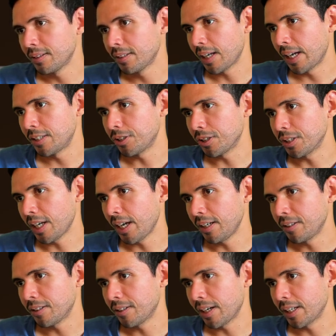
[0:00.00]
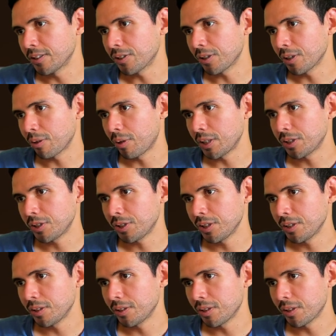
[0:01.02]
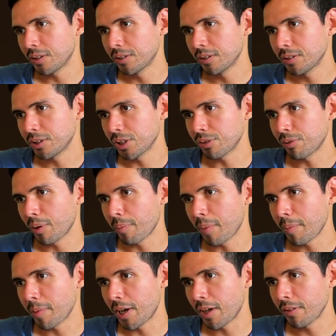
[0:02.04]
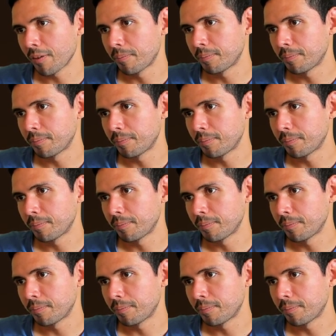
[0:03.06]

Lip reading: entertain or answer a question or just run my mouth.